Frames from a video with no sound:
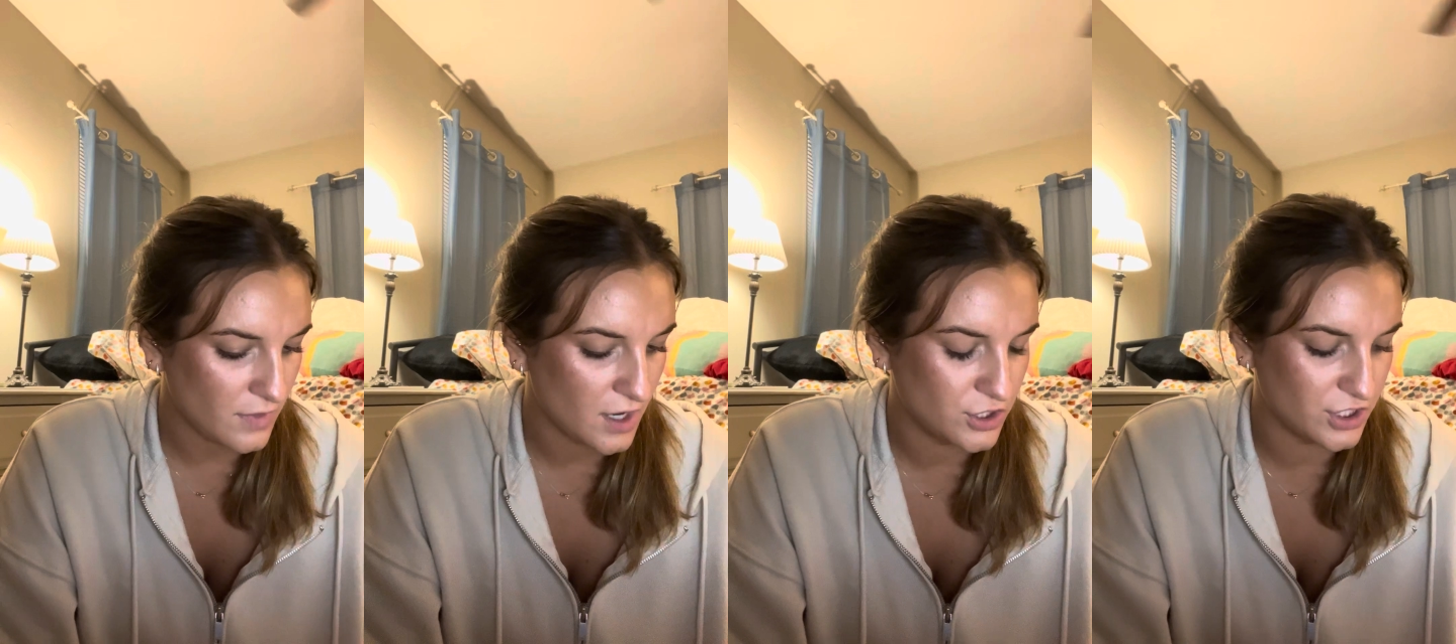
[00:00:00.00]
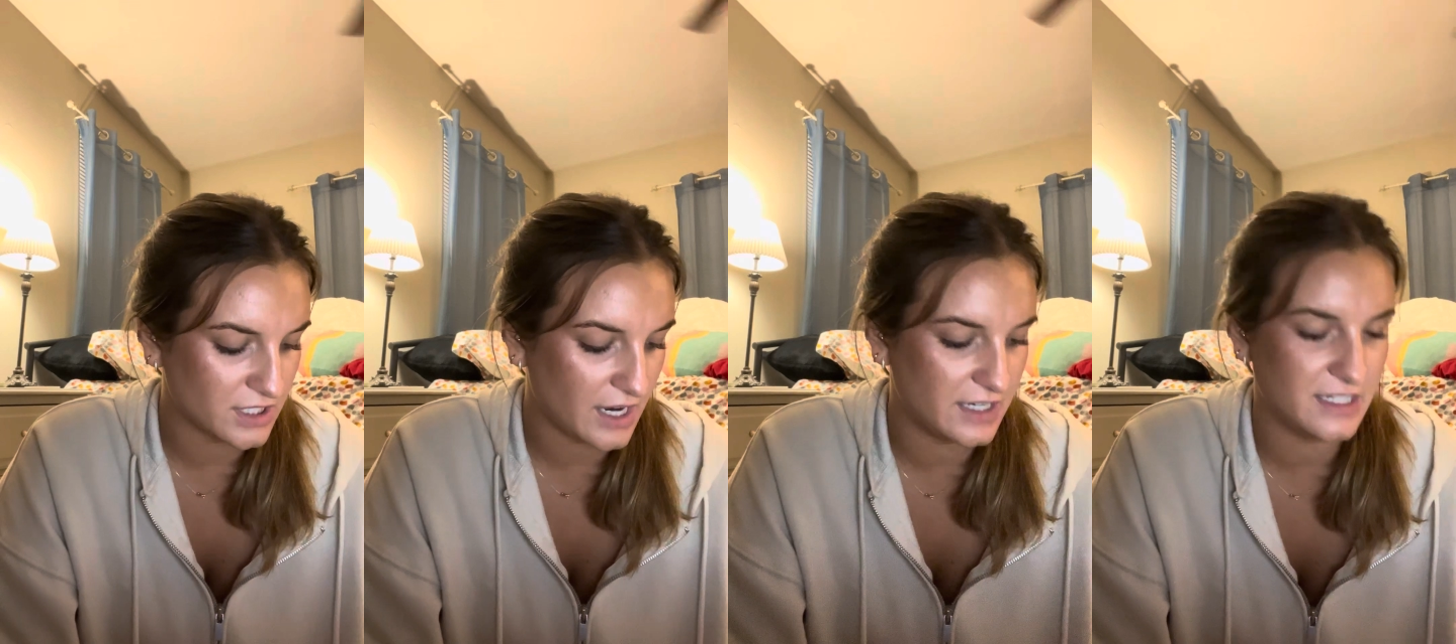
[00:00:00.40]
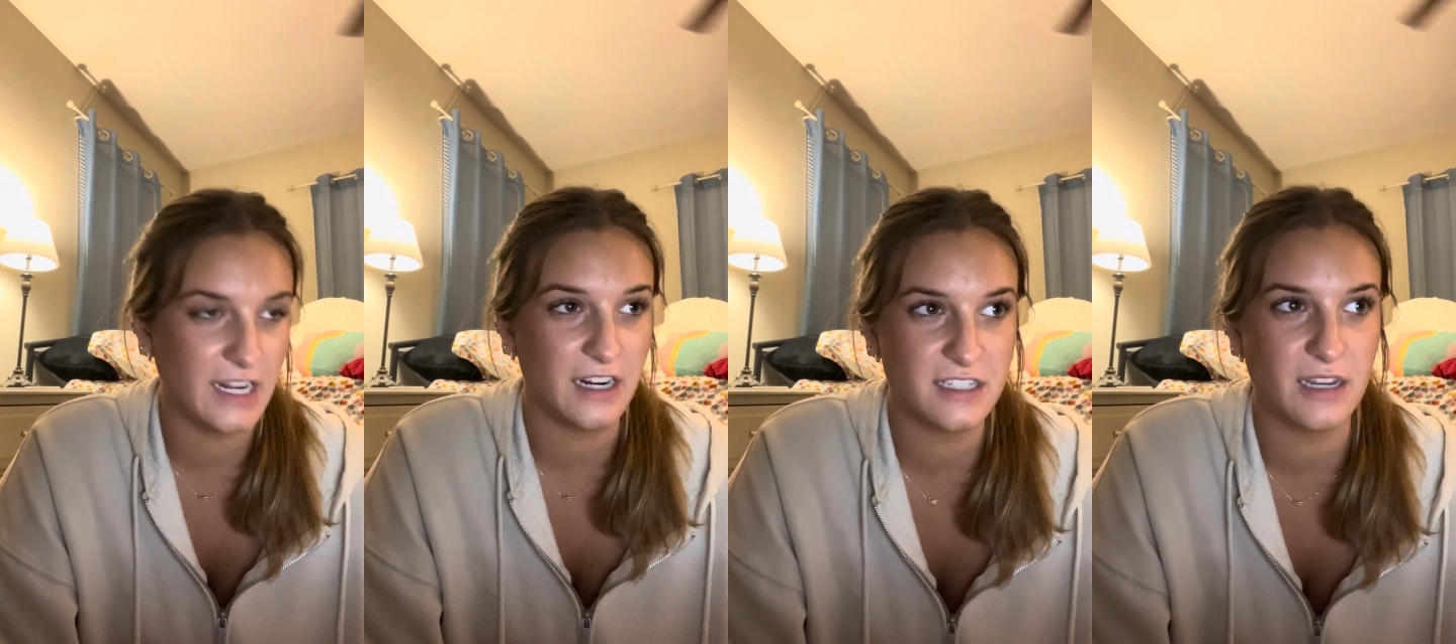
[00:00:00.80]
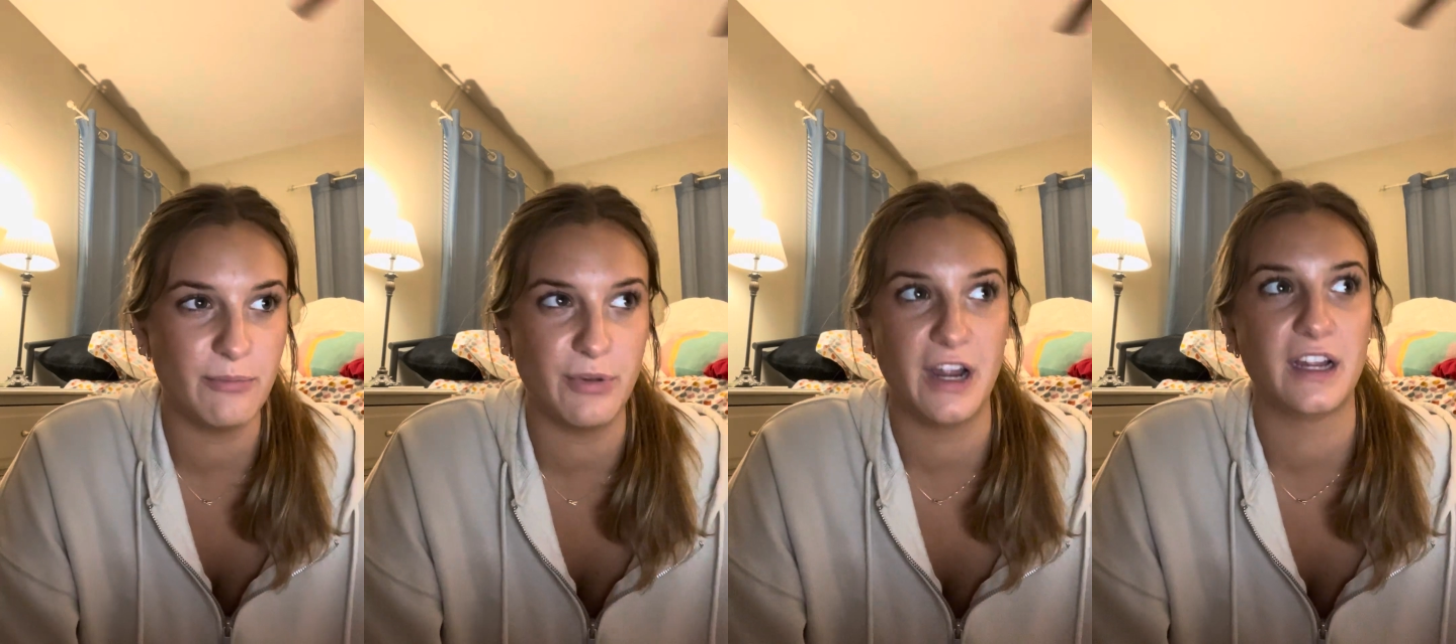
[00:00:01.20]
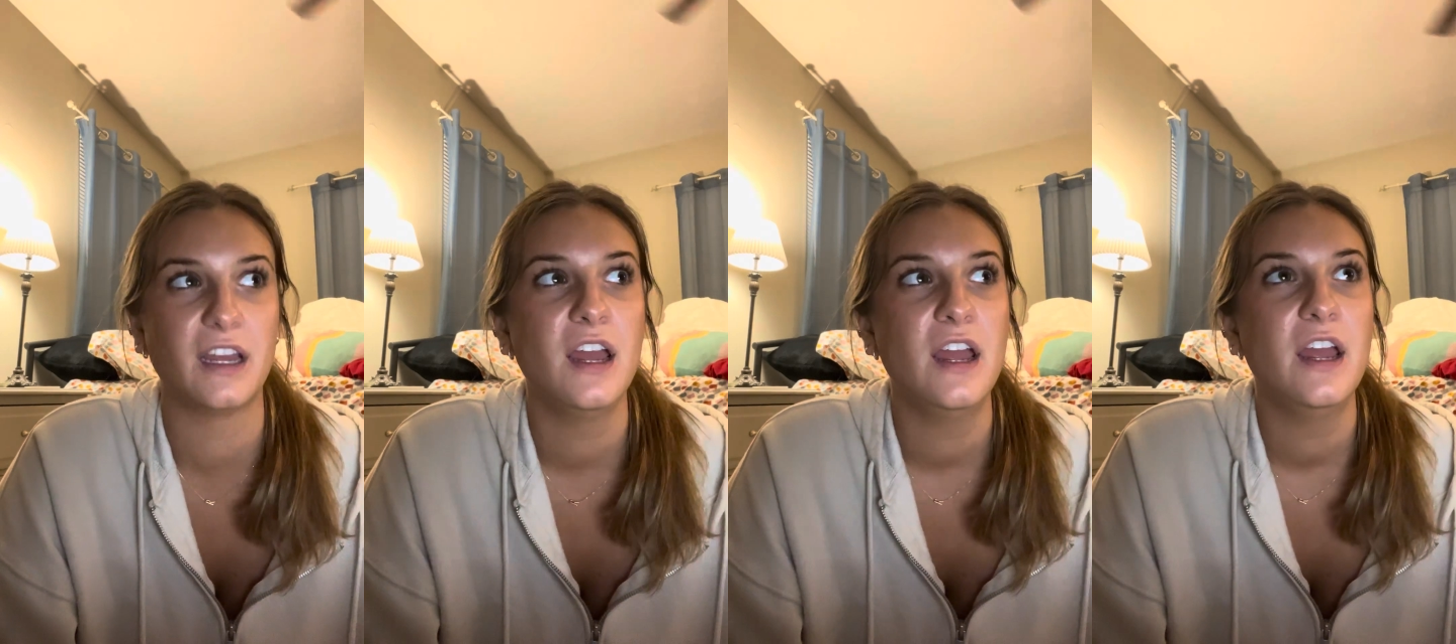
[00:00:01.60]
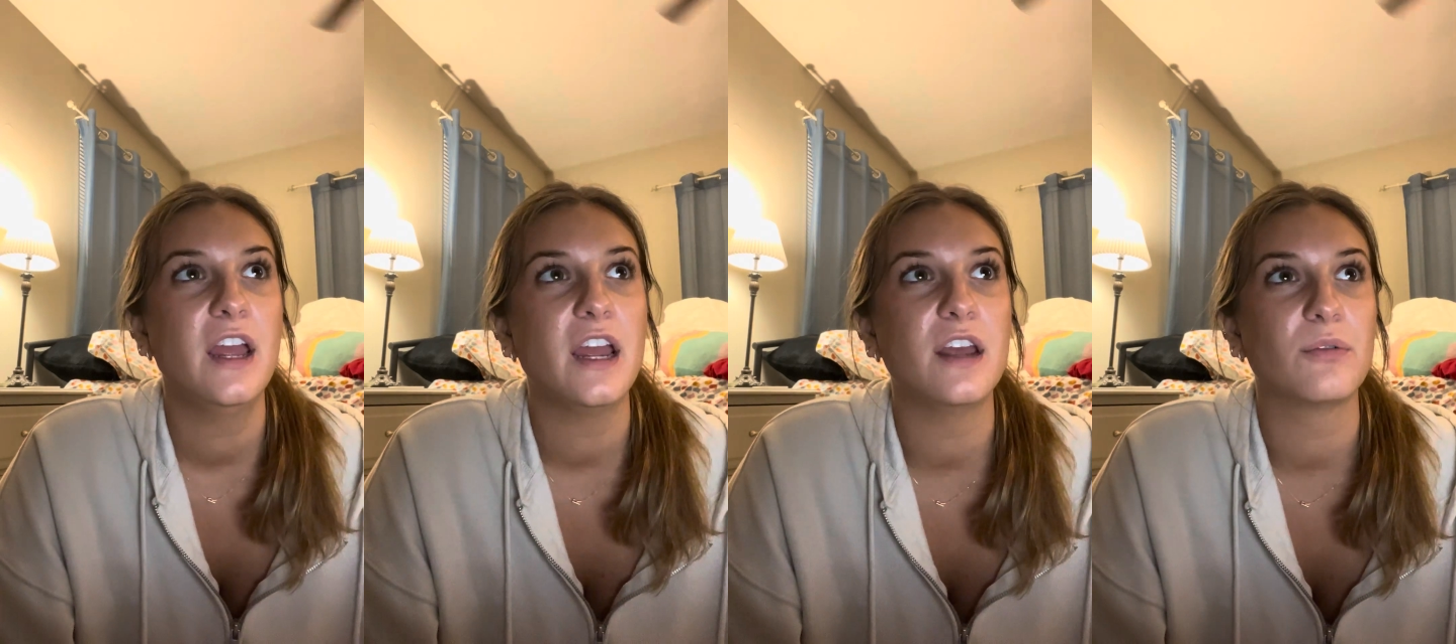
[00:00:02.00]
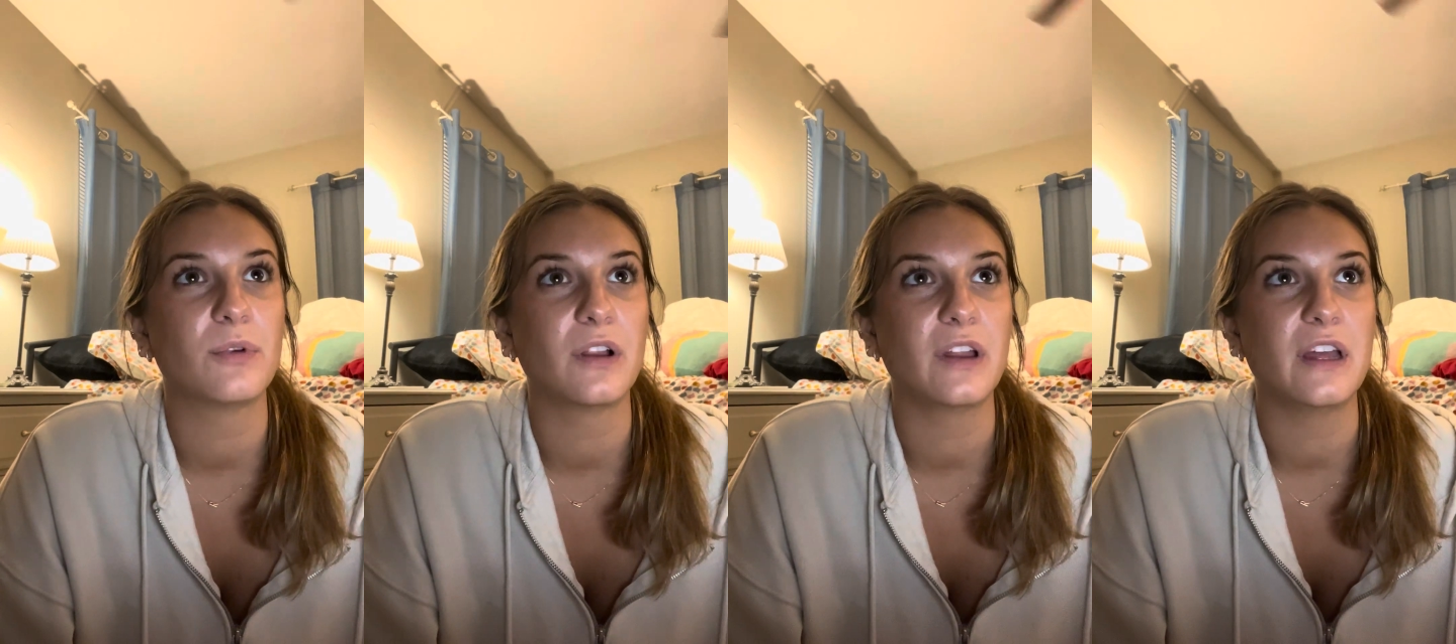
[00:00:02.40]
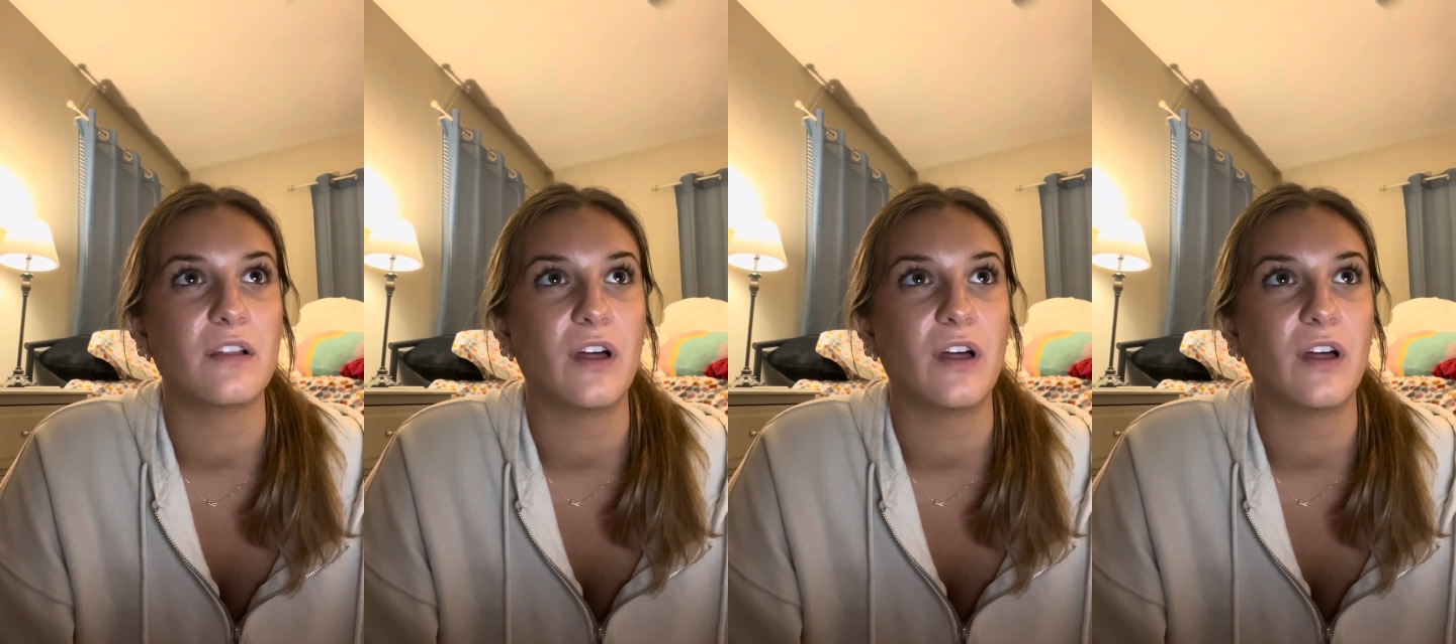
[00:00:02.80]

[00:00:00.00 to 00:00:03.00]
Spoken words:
just kind of taking a step back and really